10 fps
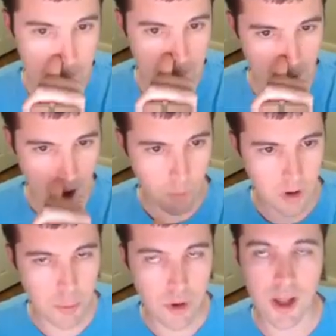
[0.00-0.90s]
them, I
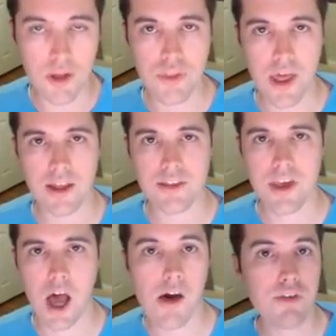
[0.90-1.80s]
want to point out
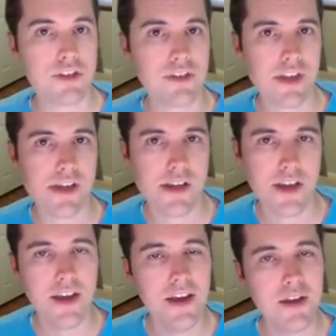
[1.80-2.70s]
that obviously
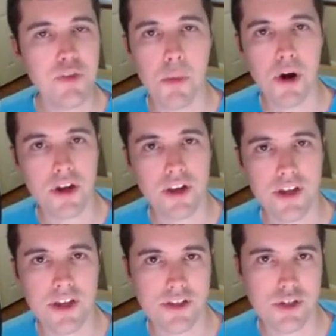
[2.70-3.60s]
if the
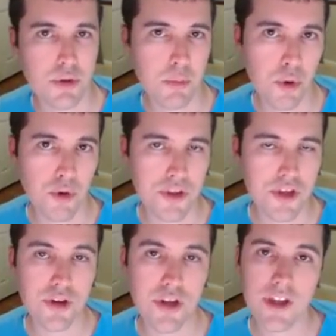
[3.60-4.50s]
market is doing
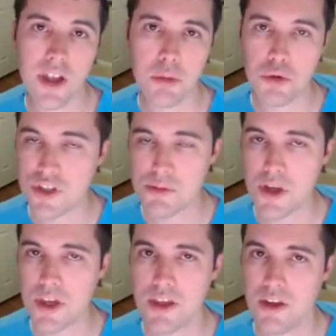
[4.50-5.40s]
poorly, you could end up losing
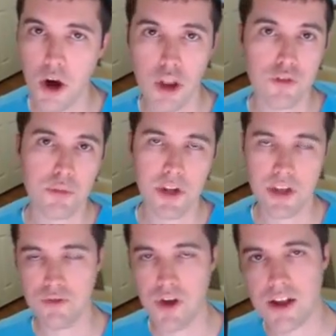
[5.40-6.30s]
money, all of your
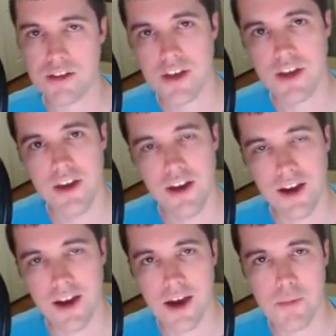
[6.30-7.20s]
money in fact.
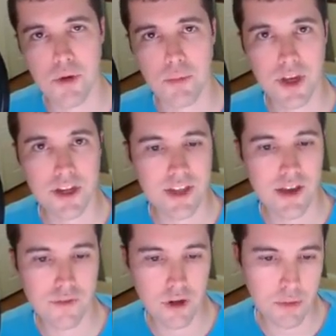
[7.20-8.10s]
But because
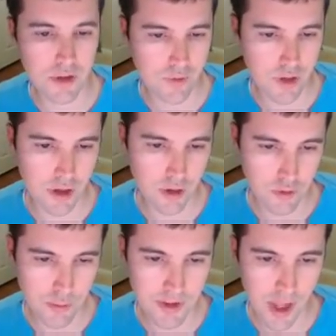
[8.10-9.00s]
I filmed this
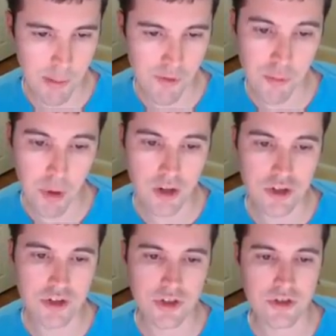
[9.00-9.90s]
video from the time of
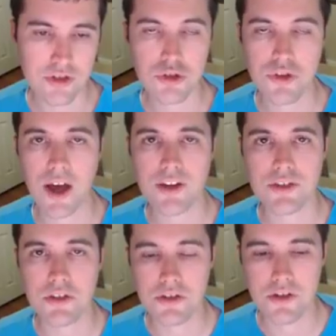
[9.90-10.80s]
March
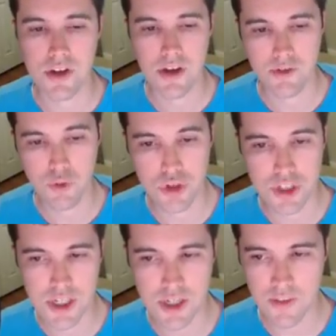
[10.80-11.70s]

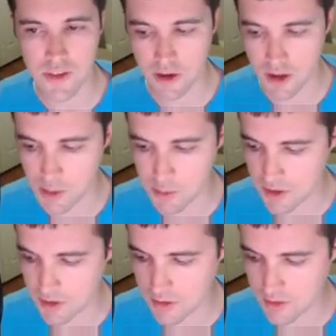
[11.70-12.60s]
2014, and here I am
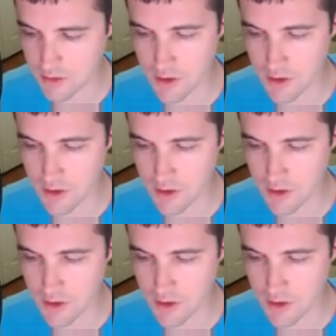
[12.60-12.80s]
in